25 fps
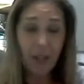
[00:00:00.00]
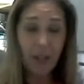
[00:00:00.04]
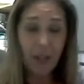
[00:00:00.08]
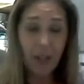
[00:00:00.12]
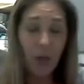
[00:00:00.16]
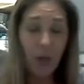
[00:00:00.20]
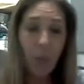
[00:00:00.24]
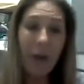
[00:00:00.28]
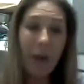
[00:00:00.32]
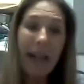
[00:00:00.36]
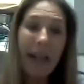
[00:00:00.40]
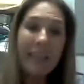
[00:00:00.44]

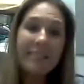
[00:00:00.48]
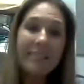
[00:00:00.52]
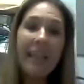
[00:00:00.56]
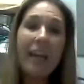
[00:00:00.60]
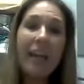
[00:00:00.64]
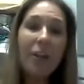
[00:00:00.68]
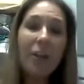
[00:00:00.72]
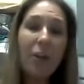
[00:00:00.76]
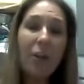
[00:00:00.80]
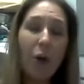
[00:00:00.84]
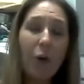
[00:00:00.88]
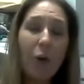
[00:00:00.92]
When I
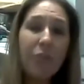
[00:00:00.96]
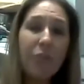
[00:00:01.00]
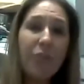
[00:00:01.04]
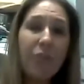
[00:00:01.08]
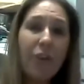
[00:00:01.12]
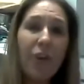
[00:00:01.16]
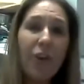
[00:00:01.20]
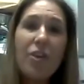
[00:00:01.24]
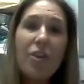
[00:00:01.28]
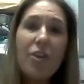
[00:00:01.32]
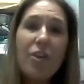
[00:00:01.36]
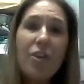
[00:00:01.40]
set goals that are
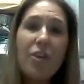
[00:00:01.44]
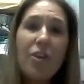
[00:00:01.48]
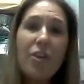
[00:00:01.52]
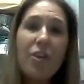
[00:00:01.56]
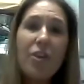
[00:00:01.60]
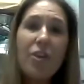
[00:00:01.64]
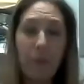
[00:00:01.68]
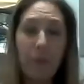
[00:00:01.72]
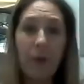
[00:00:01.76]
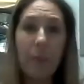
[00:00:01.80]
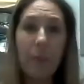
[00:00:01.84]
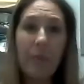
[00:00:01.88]
not
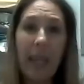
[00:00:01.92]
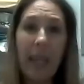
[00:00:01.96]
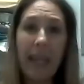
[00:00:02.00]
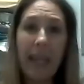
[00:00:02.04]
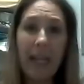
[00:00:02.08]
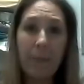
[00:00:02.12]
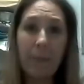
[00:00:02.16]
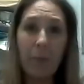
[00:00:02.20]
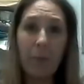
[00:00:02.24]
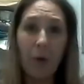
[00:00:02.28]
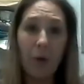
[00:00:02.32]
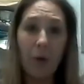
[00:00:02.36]
super
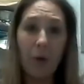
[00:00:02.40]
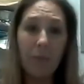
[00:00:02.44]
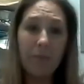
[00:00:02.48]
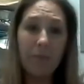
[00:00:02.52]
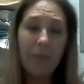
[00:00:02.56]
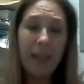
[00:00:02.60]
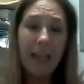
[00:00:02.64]
attainable